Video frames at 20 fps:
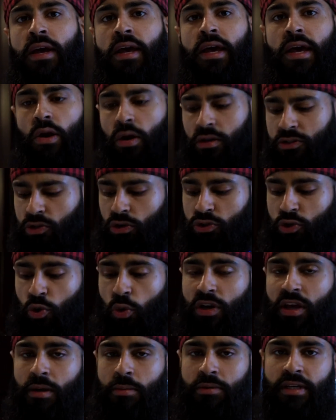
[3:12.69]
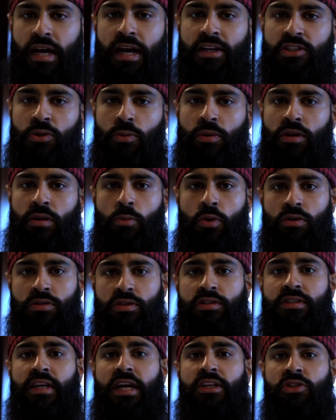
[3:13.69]
And also sodium is actually one of the most
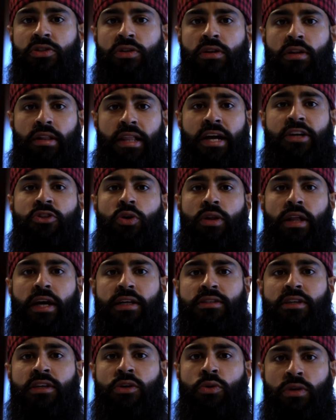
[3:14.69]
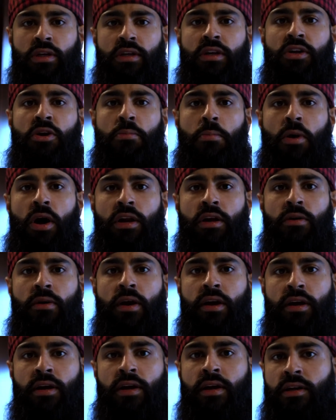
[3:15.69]
essential electrolytes that you need in your body,
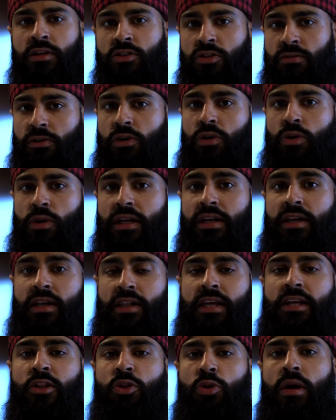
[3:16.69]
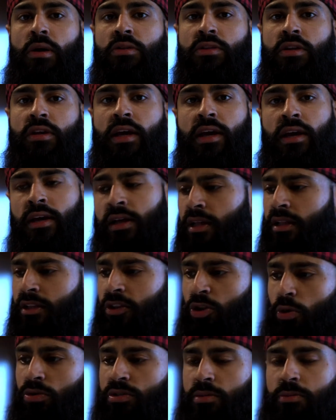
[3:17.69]
right? So if you eat clean throughout the day,
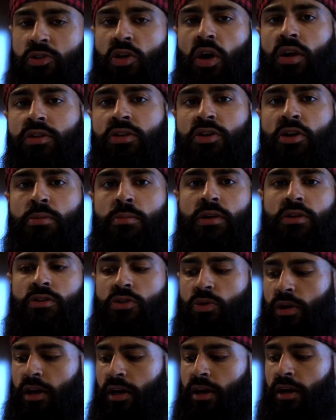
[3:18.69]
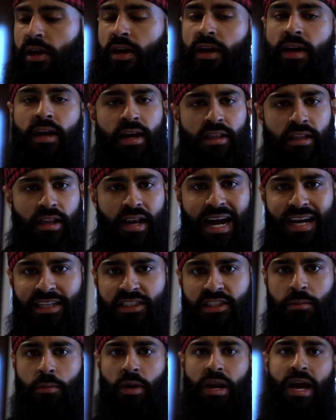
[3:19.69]
throw some salt in your meals, okay? And the
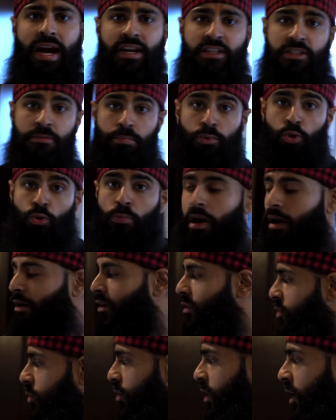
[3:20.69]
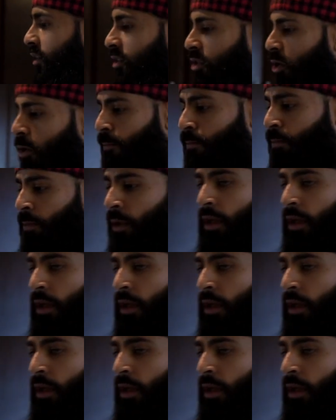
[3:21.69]
last thing I'm gonna add is blueberries, okay? So